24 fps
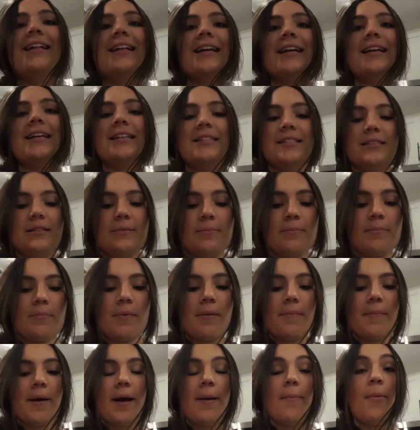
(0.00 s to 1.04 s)
because
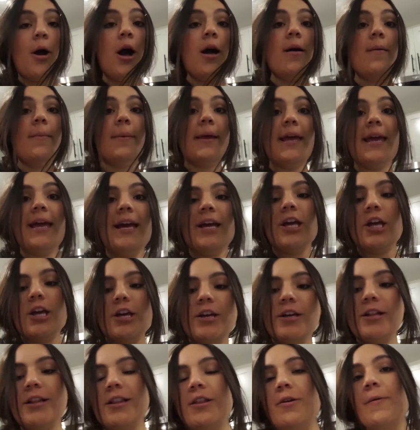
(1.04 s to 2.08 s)
my mom can't
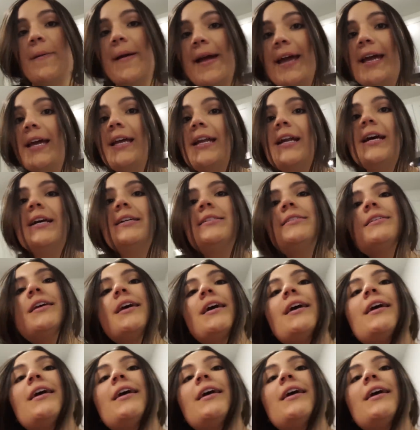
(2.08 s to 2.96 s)
cook the way he does.